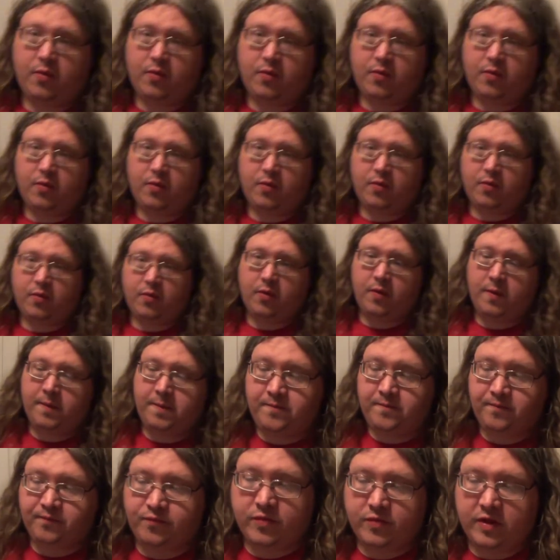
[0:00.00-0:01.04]
So
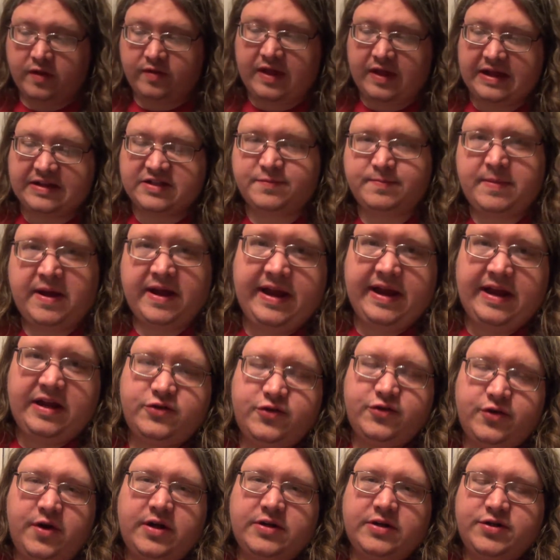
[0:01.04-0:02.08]
that's my
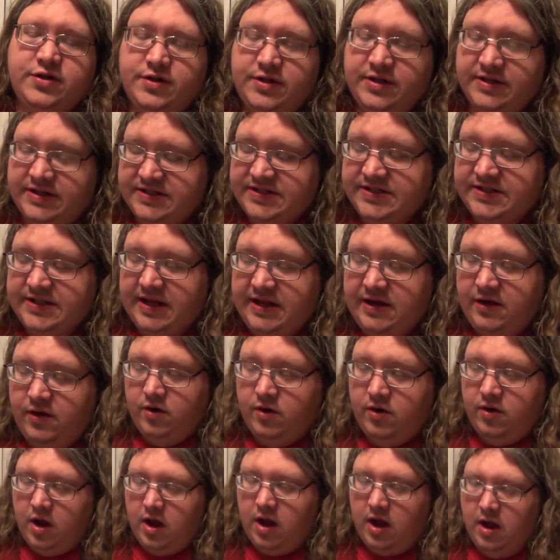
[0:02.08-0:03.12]
introduction to the
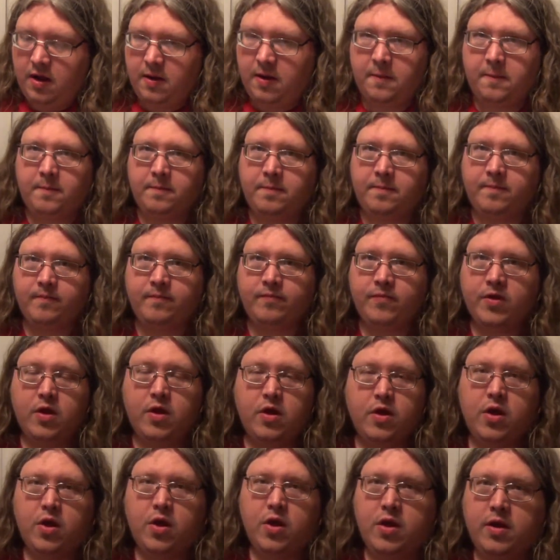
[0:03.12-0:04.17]
Slinger. Um,
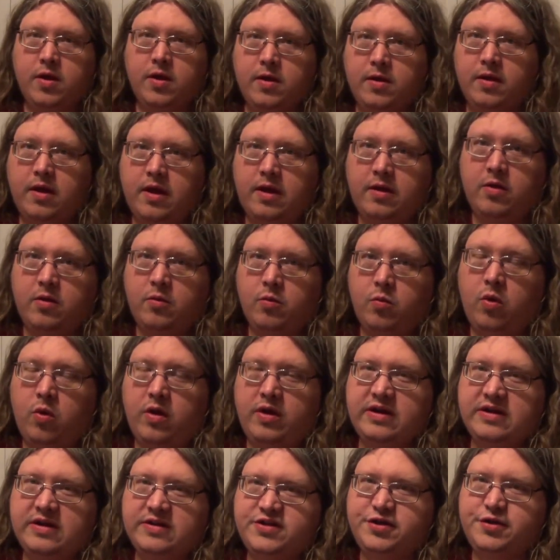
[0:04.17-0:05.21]

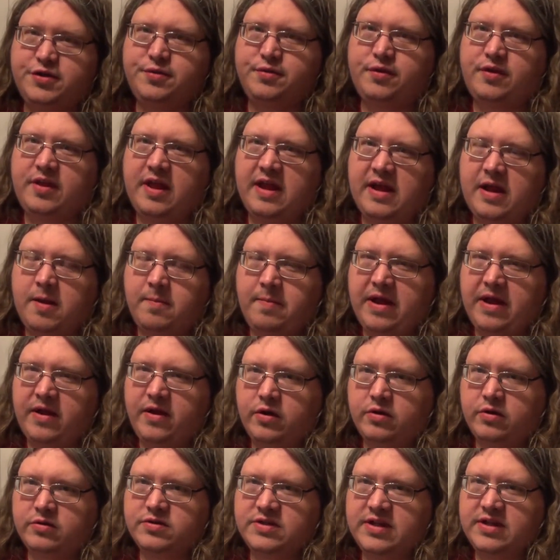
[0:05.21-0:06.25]
what did you think about
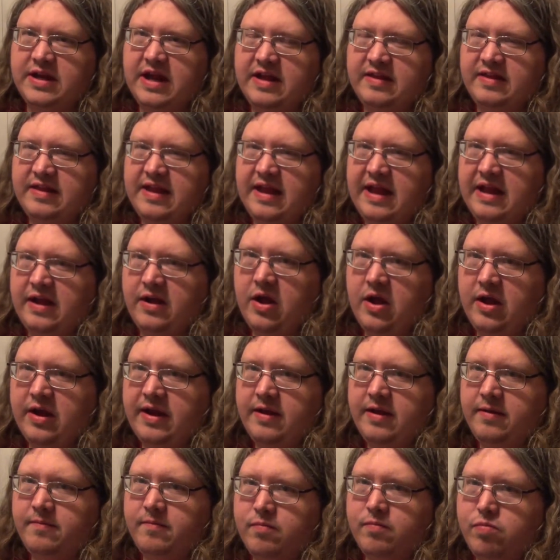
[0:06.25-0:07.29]
yours that had the egg on
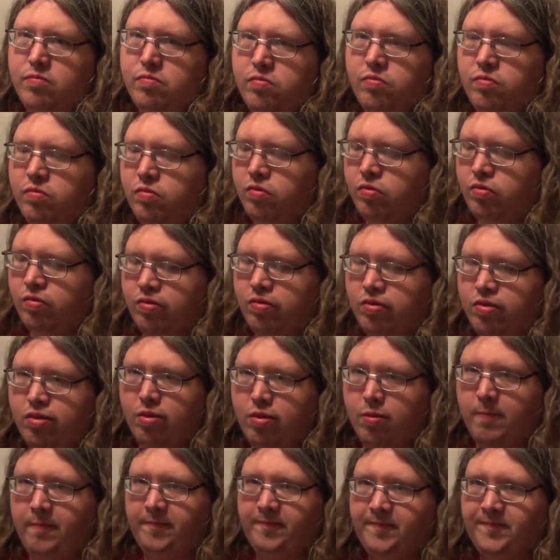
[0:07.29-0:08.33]
it? I liked it
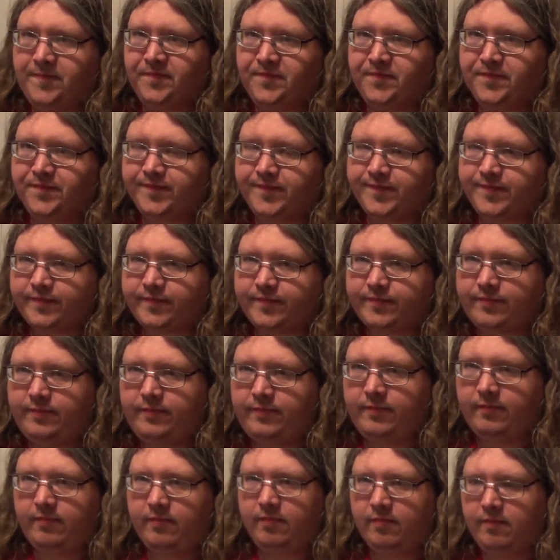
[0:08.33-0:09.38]
with the egg, but I like
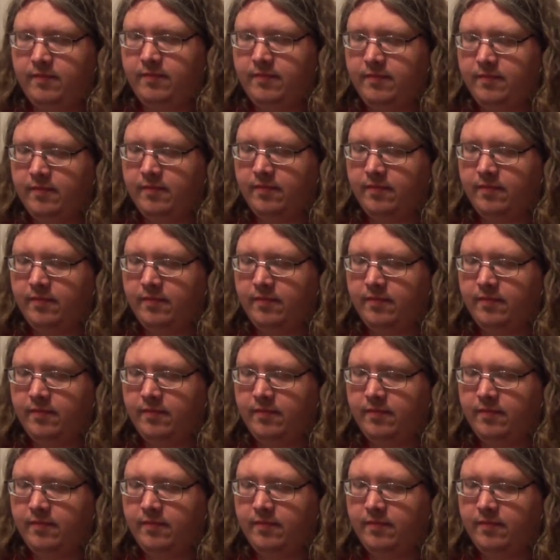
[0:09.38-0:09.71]
eggs.